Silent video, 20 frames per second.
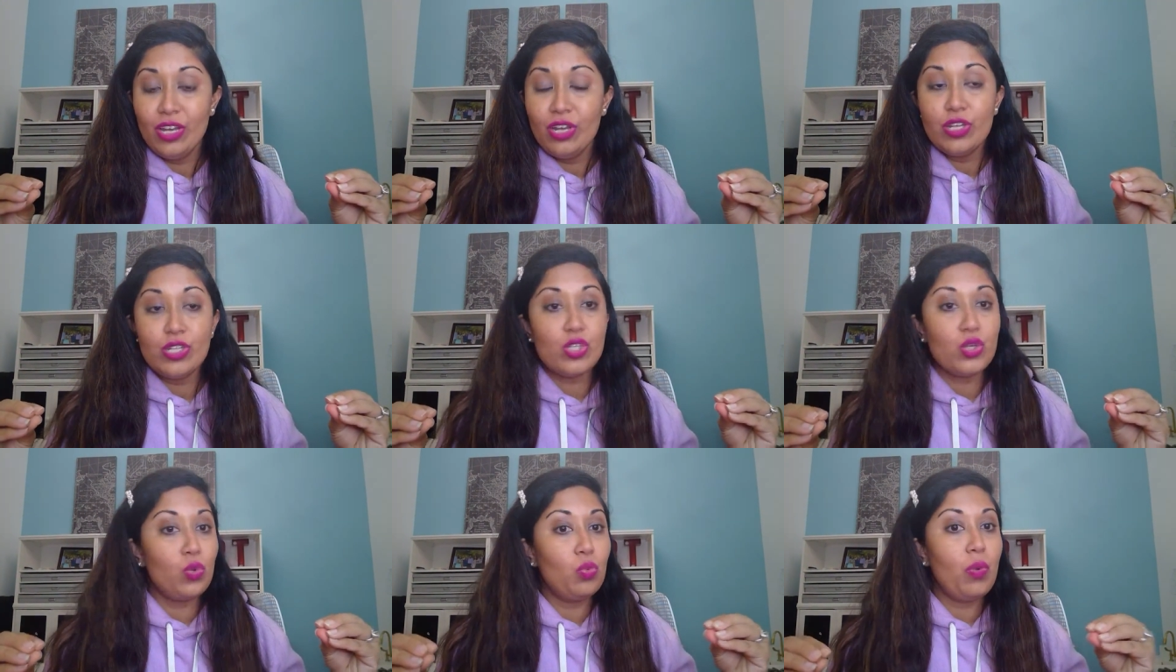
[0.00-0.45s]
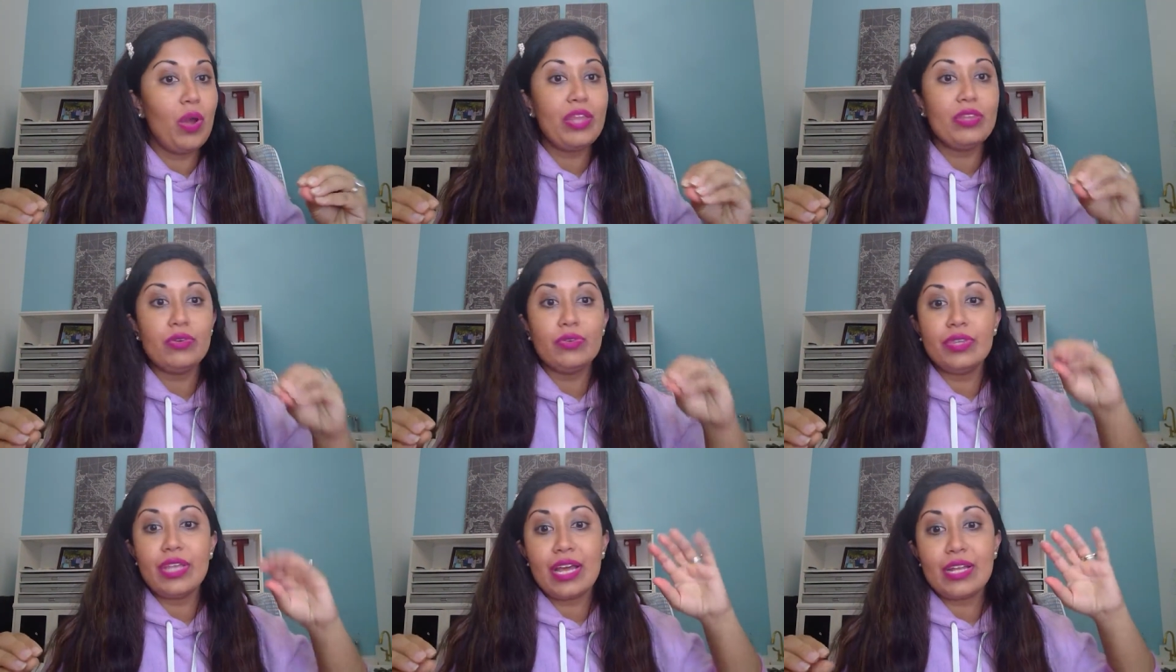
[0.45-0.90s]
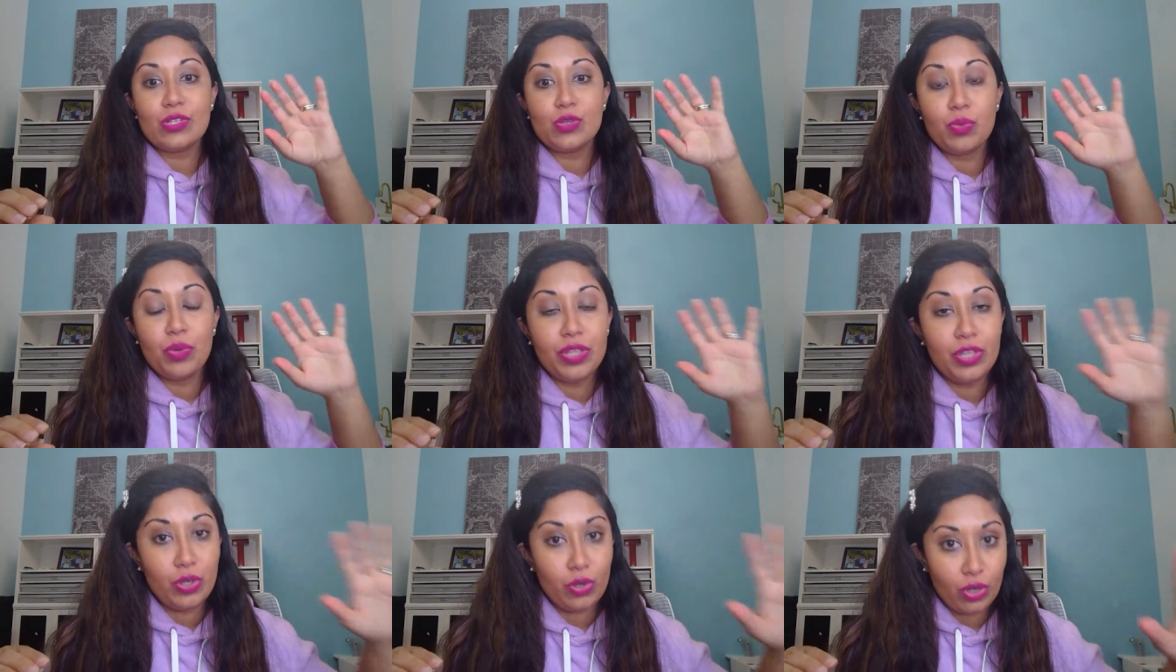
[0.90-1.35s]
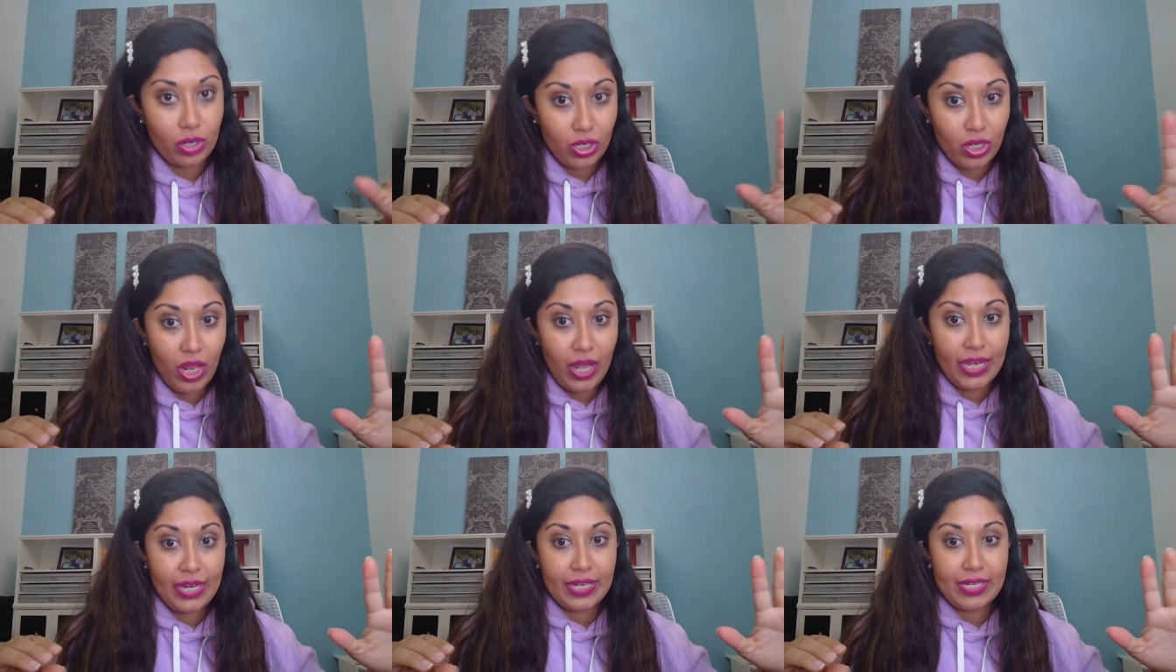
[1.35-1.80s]
So whether that's with your
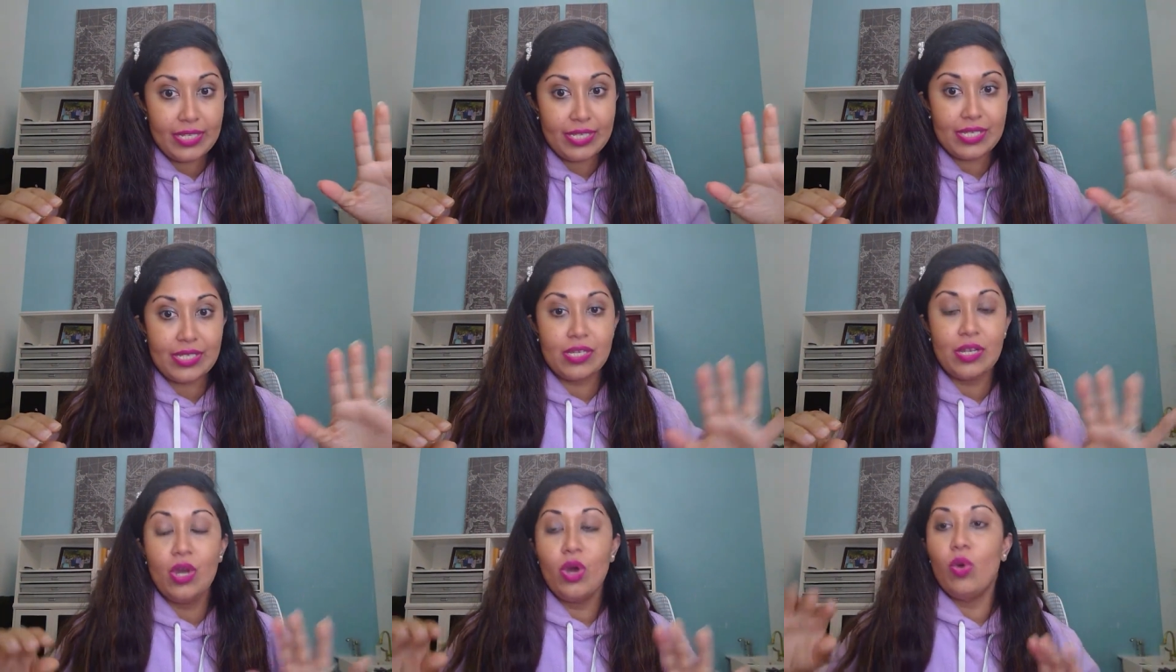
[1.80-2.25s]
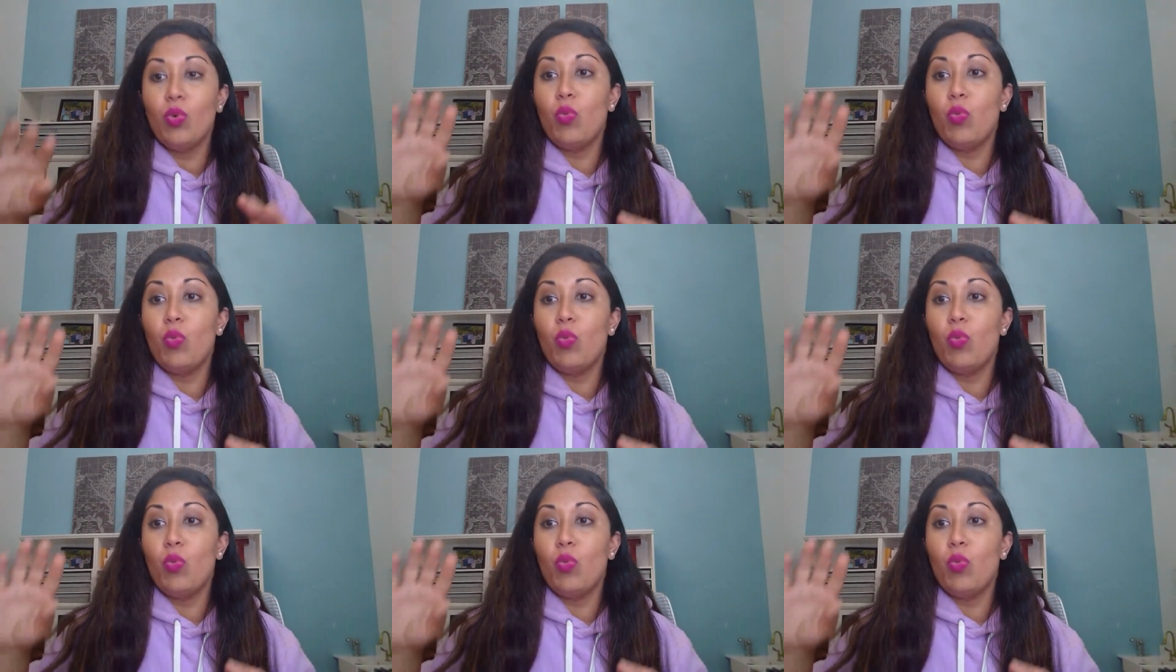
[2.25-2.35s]
clients,